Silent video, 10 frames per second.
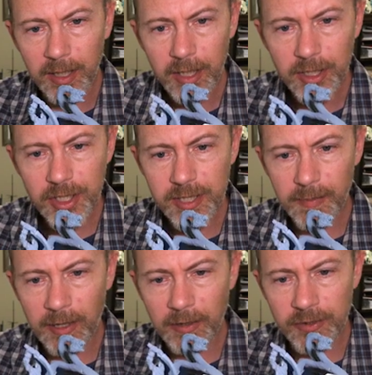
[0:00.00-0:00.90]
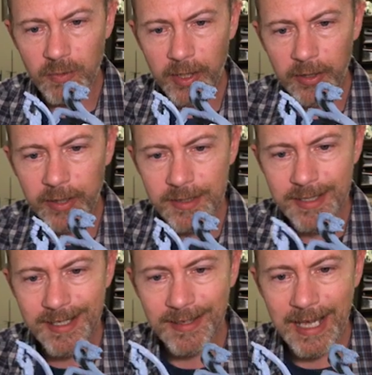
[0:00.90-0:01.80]
just some areas where you can
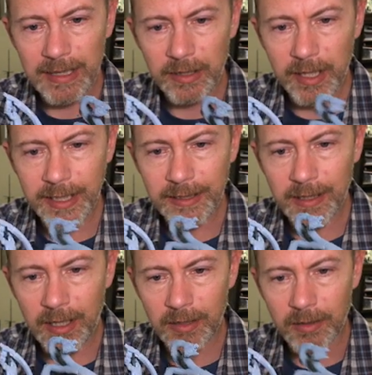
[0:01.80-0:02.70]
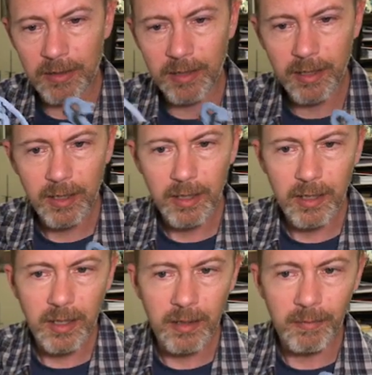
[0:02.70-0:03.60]
see that light colored
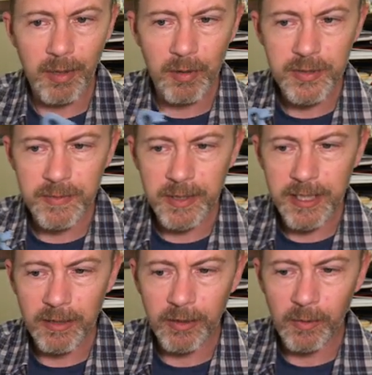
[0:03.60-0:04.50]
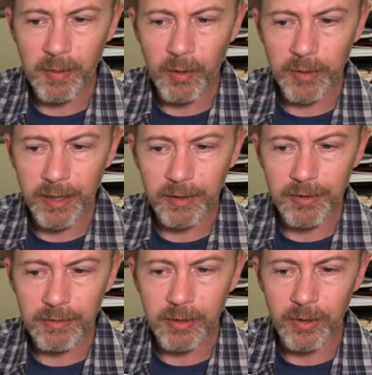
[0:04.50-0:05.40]
Bones material poking
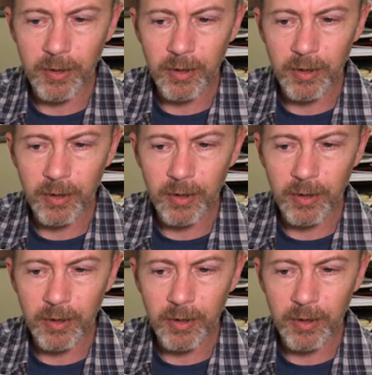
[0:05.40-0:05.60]
through.